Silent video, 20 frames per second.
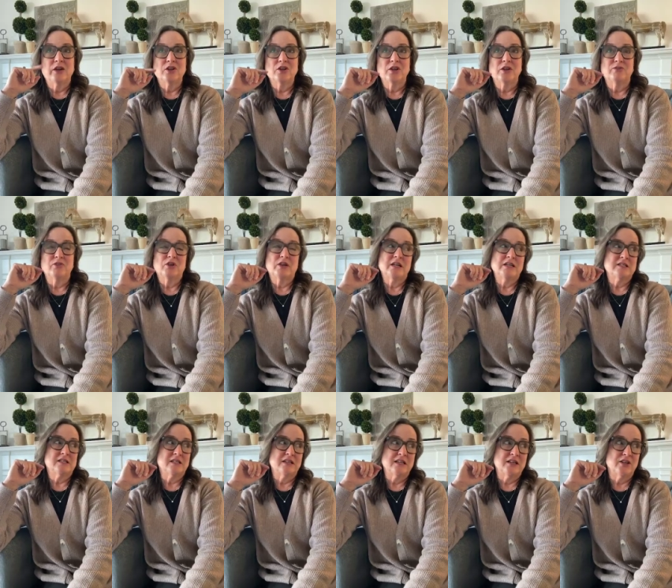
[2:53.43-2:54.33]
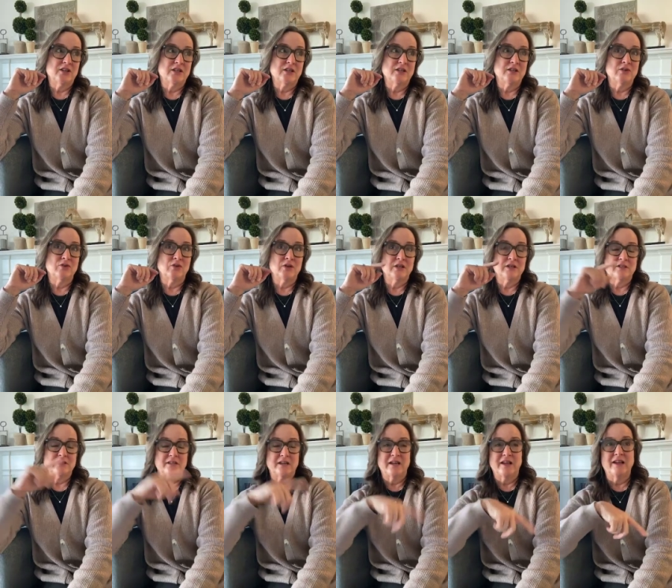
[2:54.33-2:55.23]
I don't know if you guys can hear the
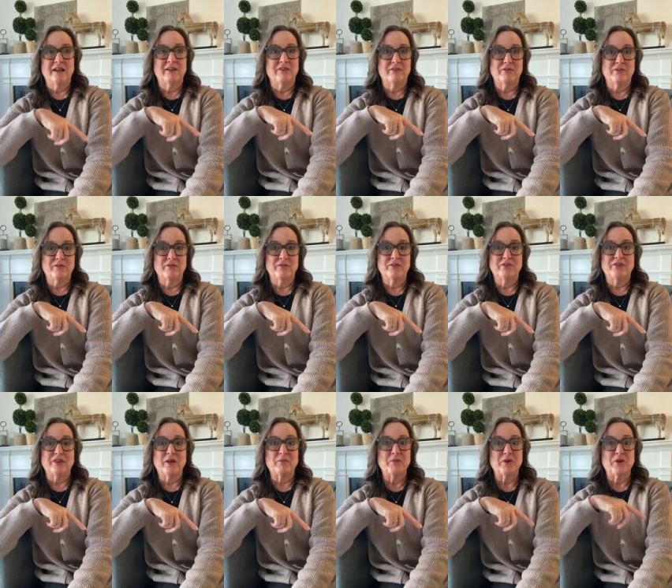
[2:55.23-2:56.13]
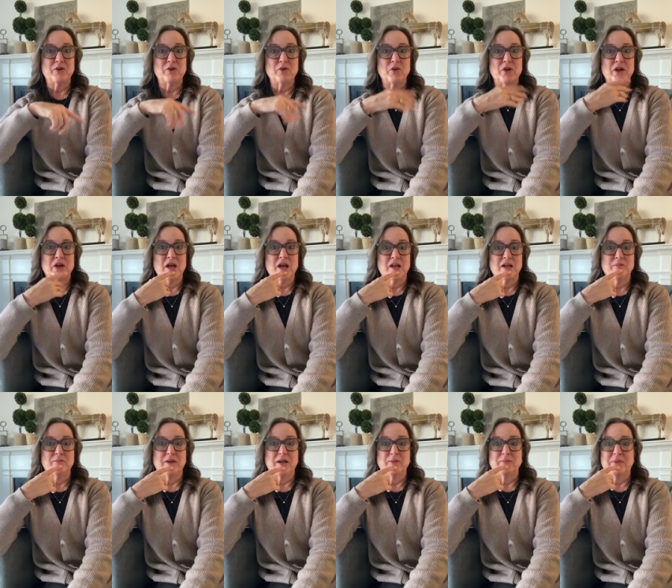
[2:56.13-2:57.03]
noise. I have demo going on
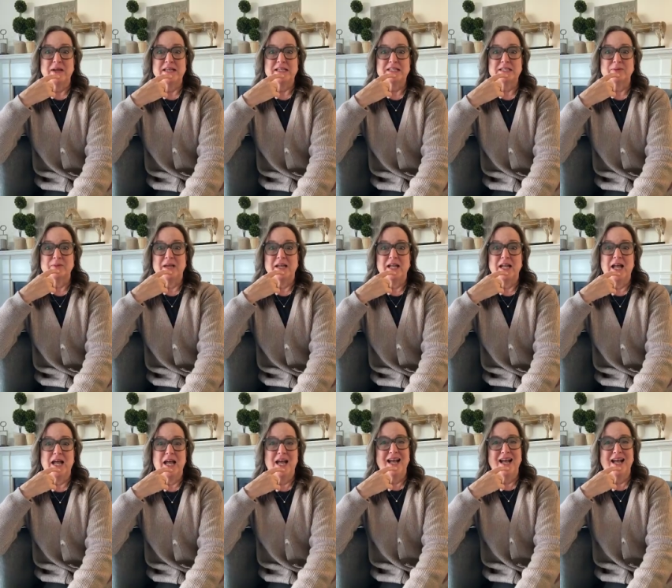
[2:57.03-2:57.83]
in my basement.